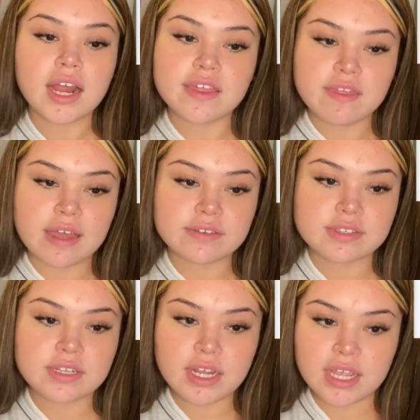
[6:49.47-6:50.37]

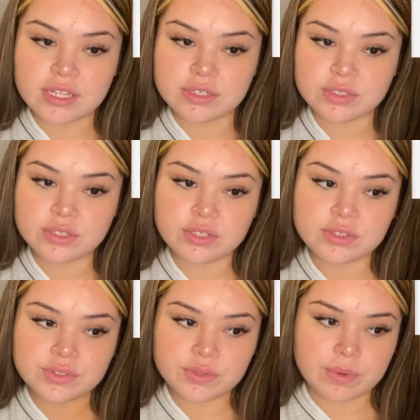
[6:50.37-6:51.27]
1,000-inch
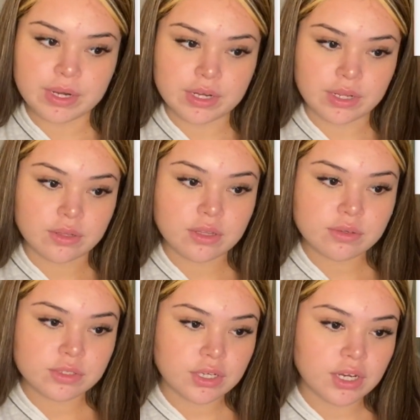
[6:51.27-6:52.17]
squared
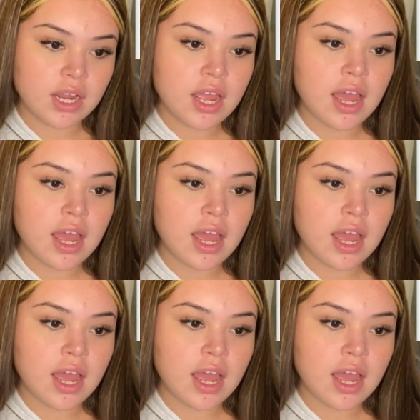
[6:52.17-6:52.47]
enclosure.